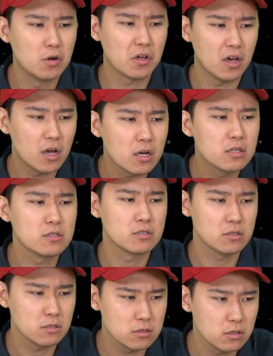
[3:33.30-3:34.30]
Okay,
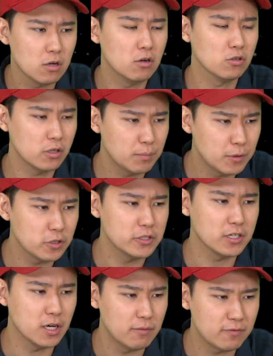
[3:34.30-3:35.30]
slowly
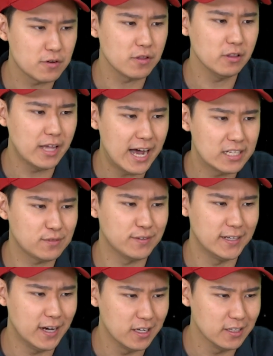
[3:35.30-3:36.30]
building up for the last
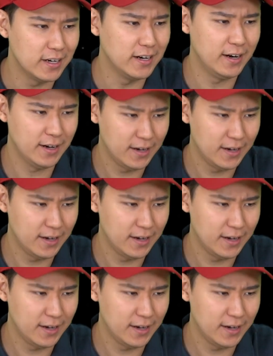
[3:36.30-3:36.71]
finale.